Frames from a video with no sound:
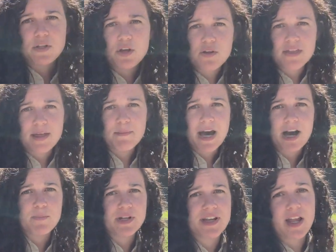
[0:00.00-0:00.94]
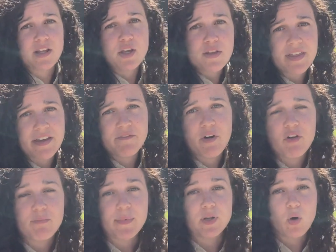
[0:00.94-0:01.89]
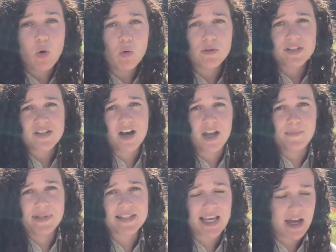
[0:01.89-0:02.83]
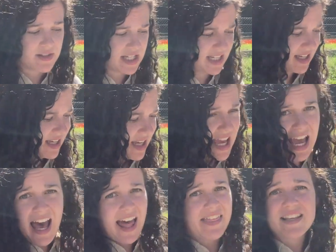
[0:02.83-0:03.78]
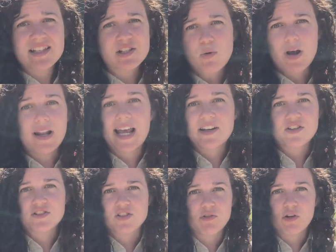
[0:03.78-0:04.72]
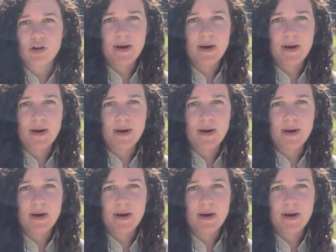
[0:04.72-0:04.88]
youth empowerment and youth involvement all the time in Scouting, and this is what elections are all